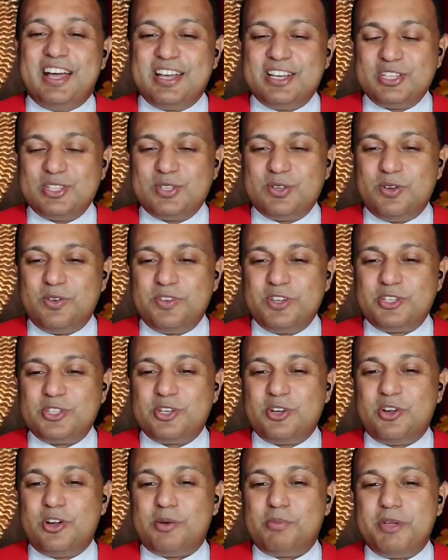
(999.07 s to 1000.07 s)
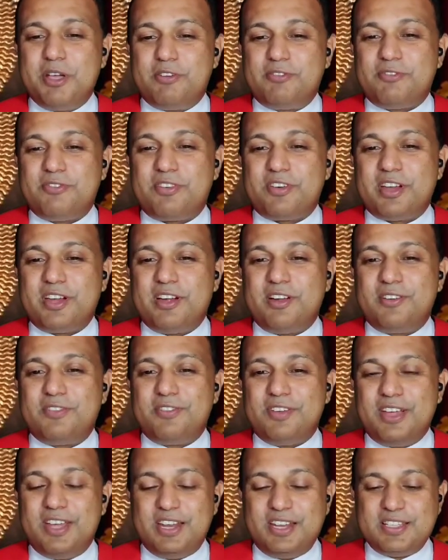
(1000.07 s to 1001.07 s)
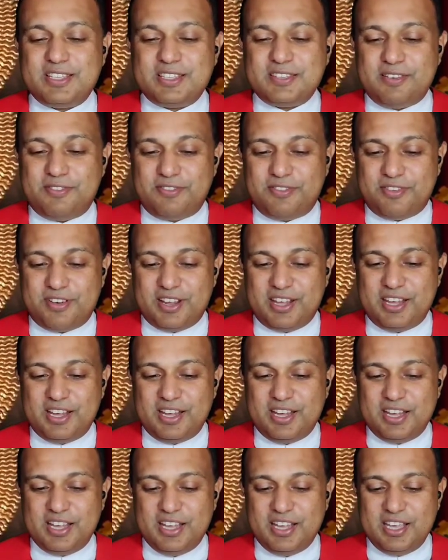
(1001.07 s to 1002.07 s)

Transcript: And so we should not be afraid of any suffering.